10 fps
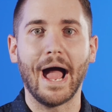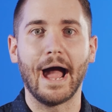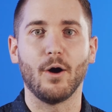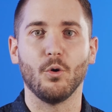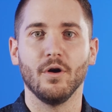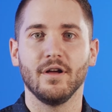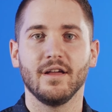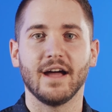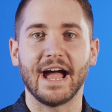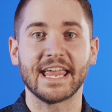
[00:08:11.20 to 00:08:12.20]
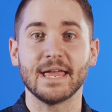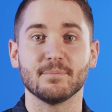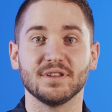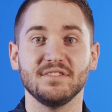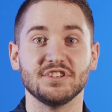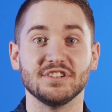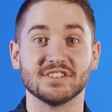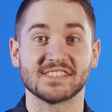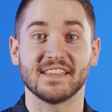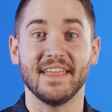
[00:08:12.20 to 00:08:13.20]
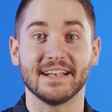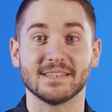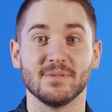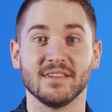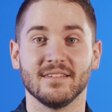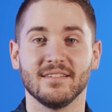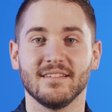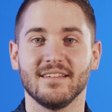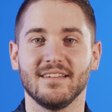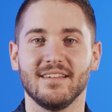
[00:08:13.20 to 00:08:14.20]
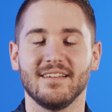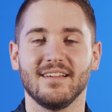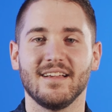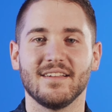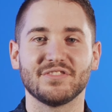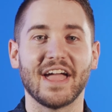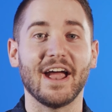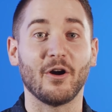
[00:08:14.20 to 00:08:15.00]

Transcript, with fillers: wow, I can't believe she just said that to me. That